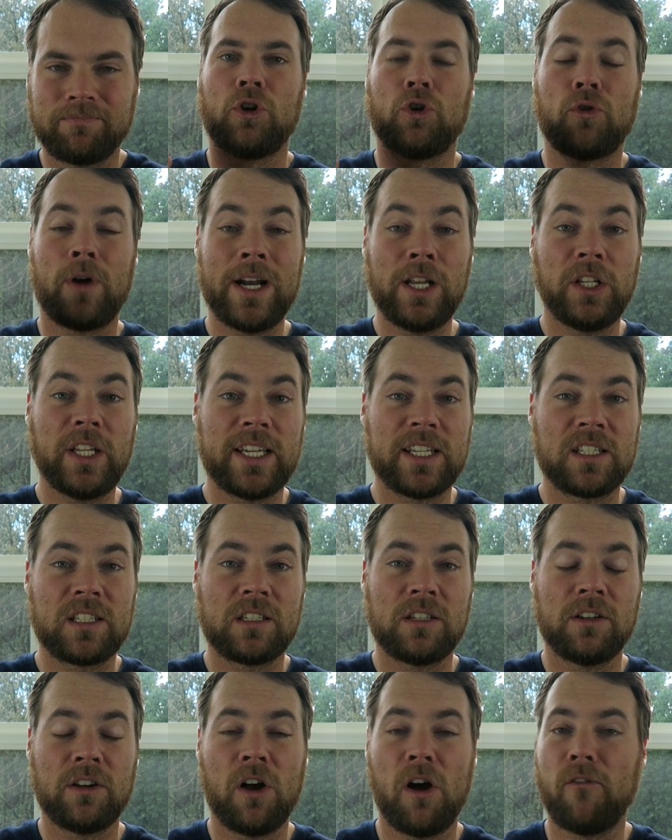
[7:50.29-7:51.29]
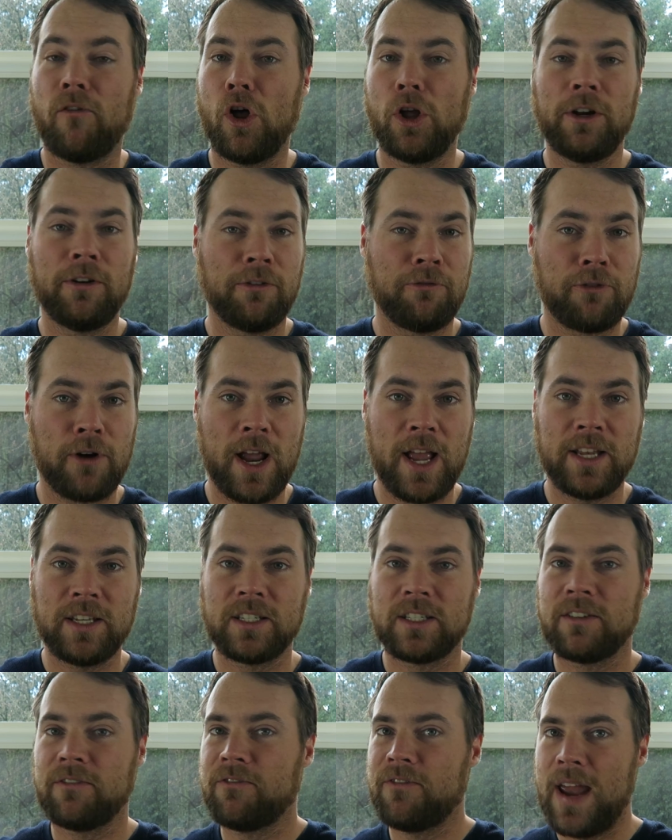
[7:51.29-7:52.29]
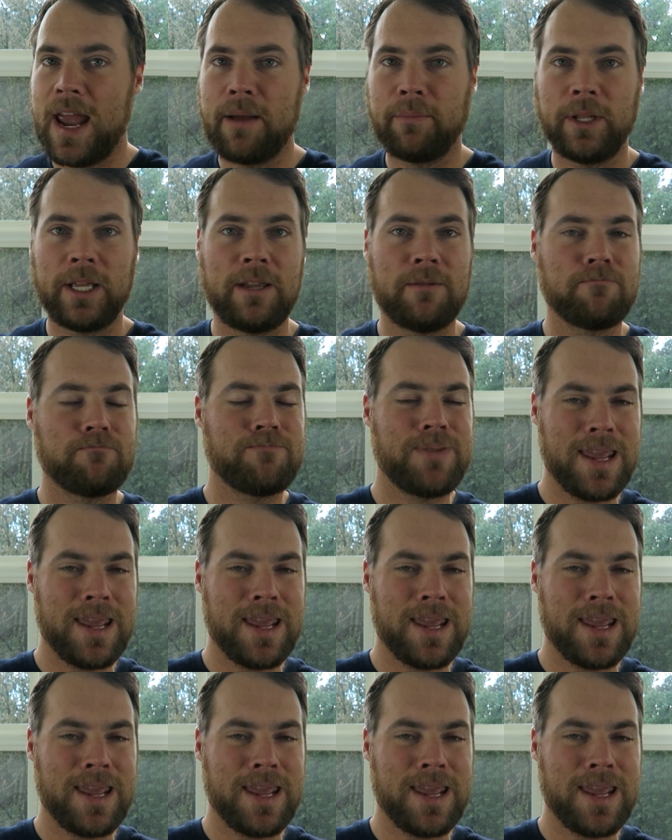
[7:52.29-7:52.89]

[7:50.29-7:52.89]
create a list of all your friends, family,